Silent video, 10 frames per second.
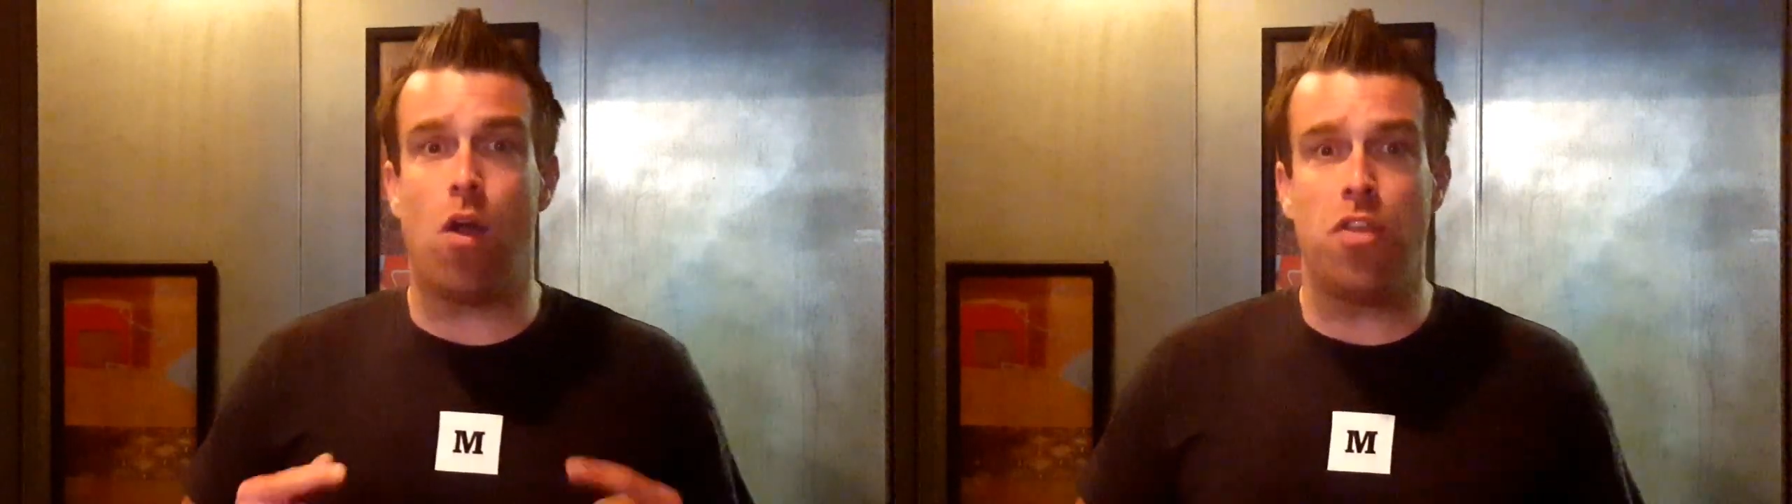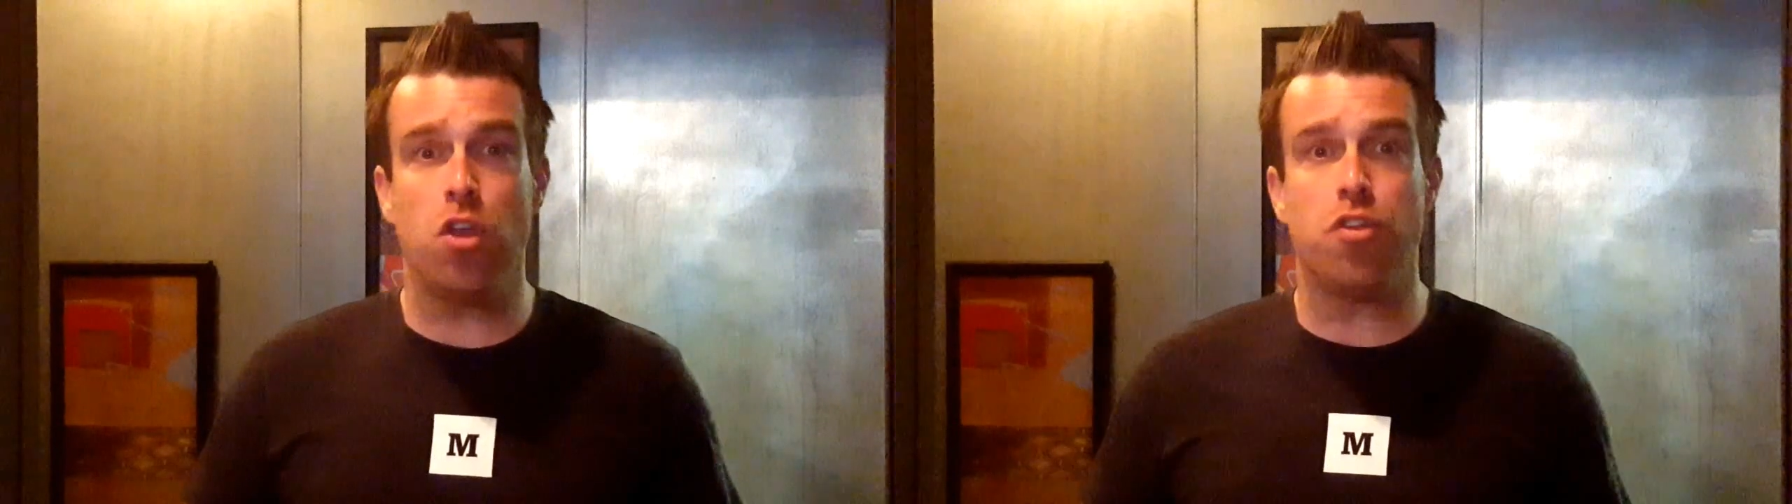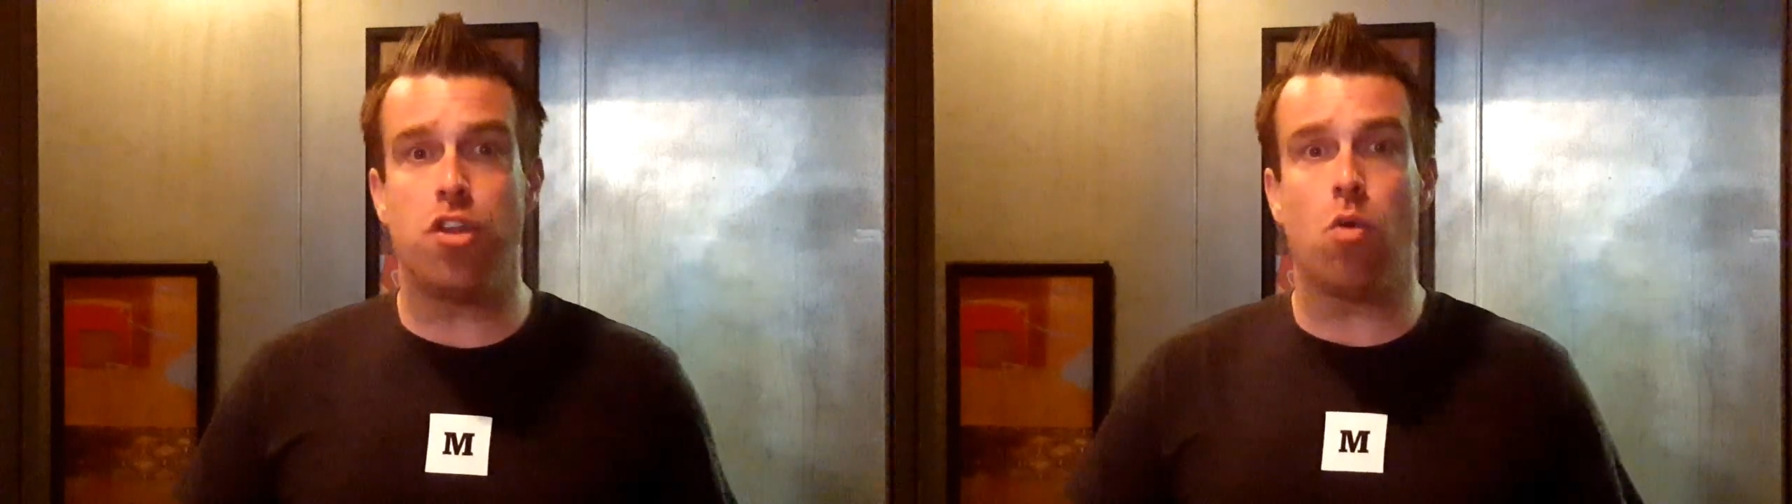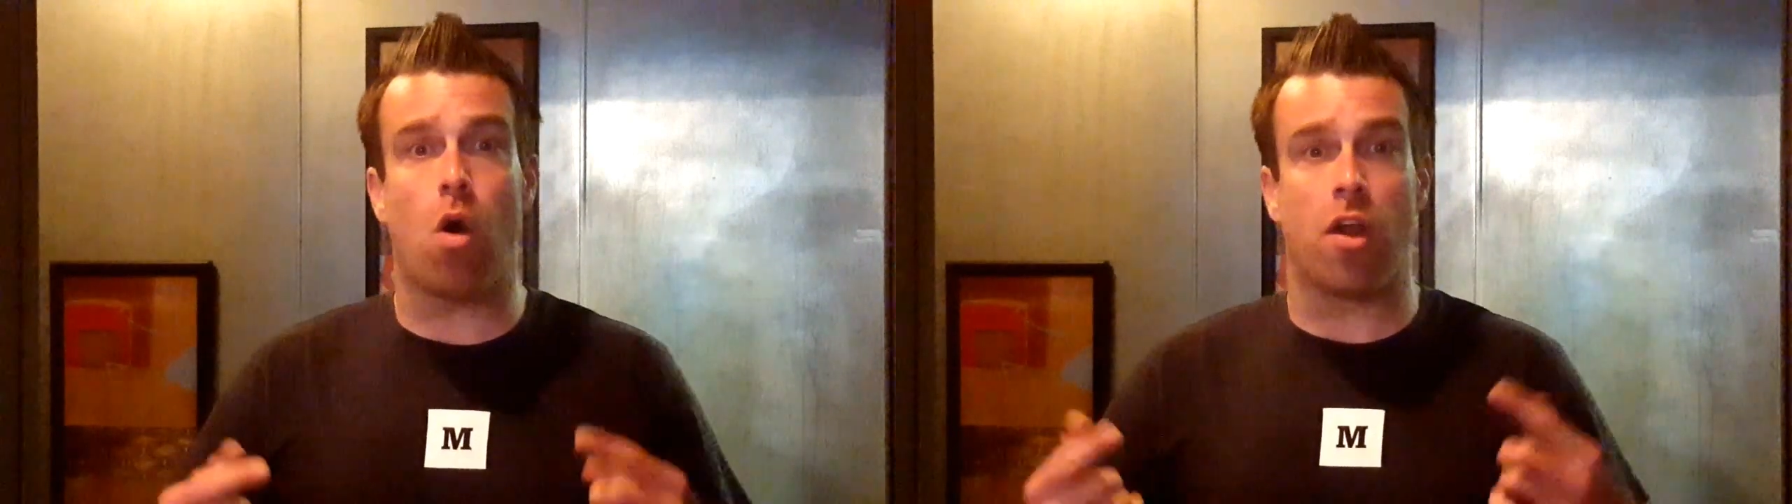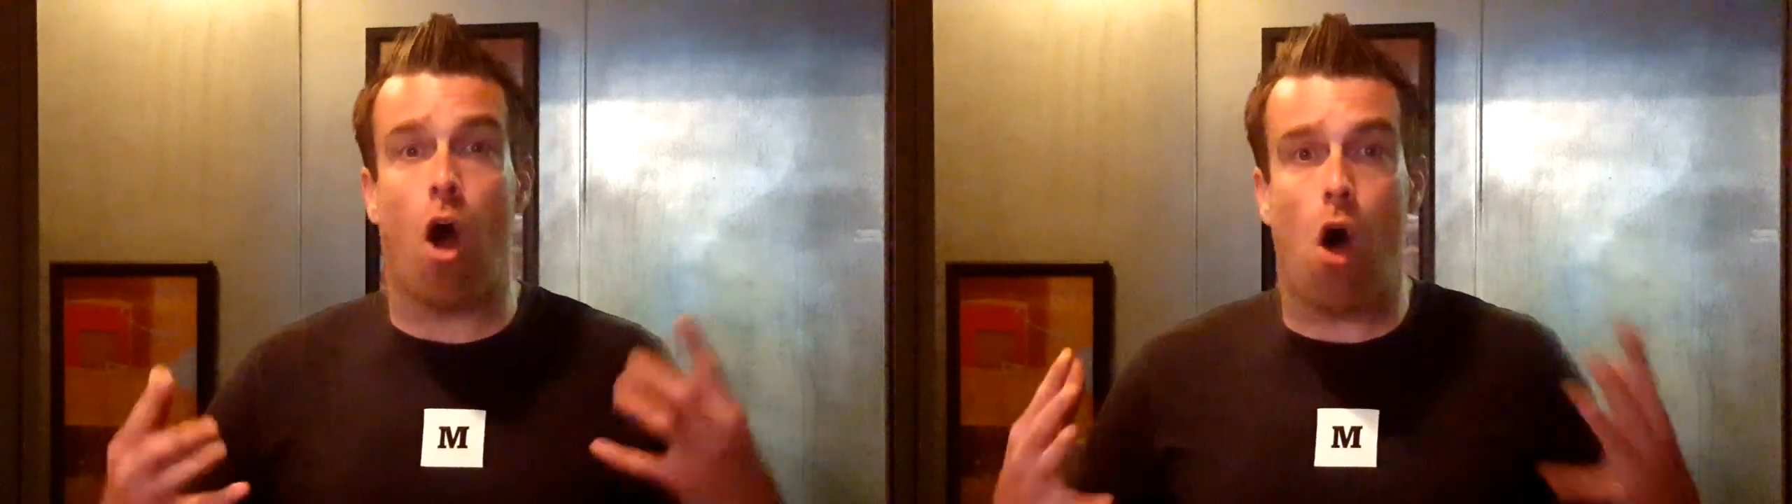everything you
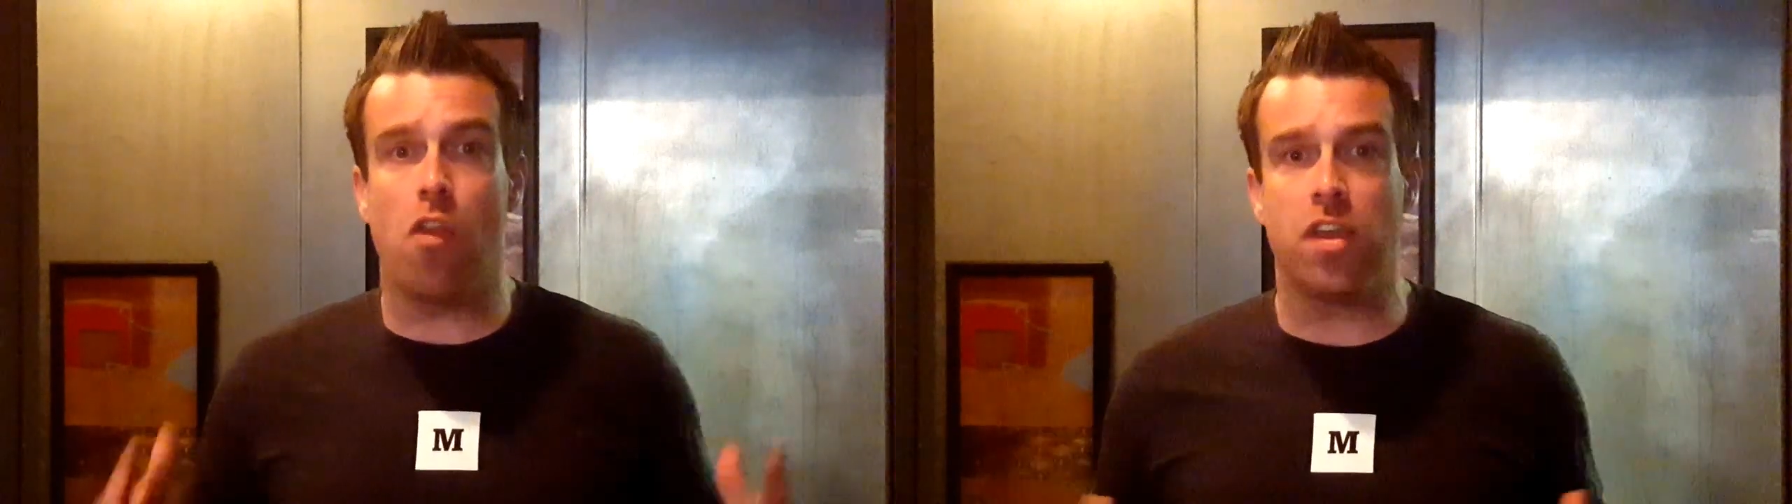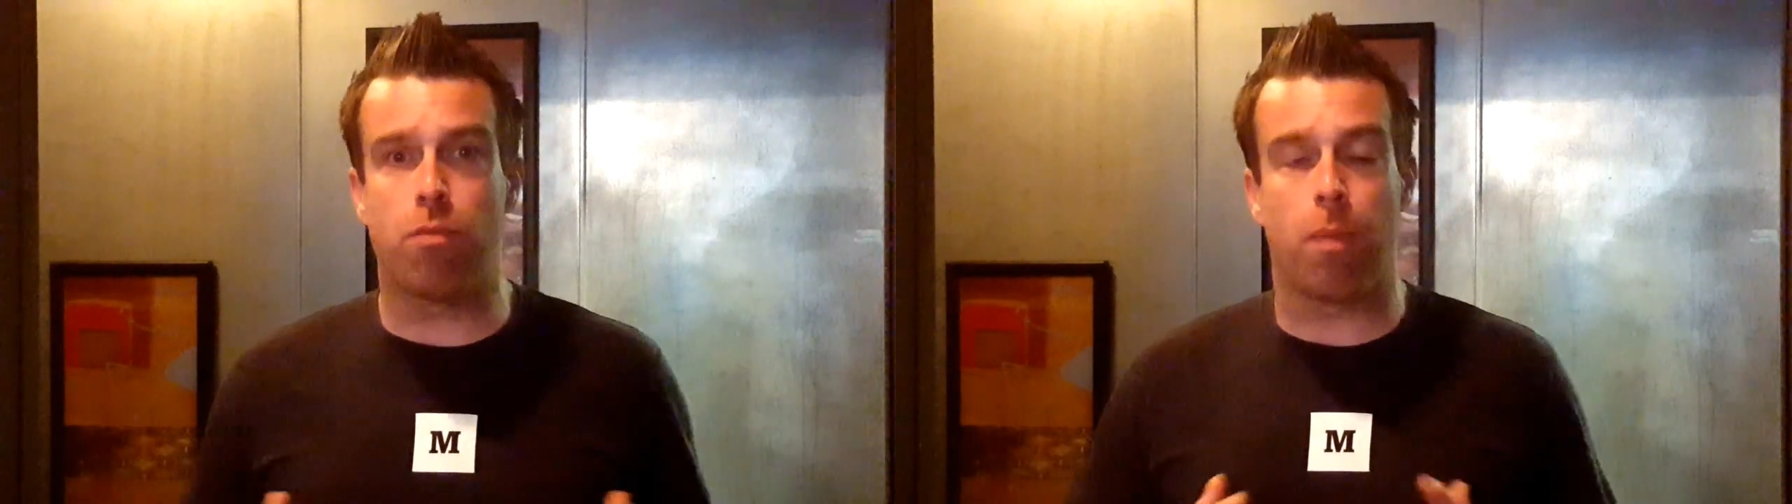do on all these